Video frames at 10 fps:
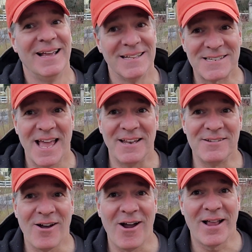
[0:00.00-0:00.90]
it's getting
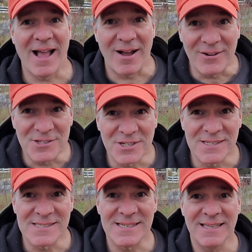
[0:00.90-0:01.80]
dark out, as you
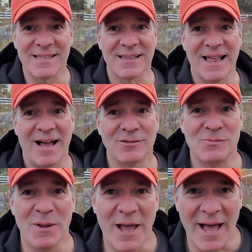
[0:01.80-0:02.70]
can see the clouds
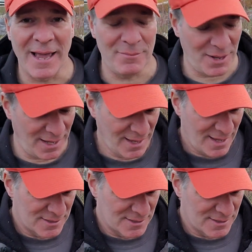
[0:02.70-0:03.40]
behind me.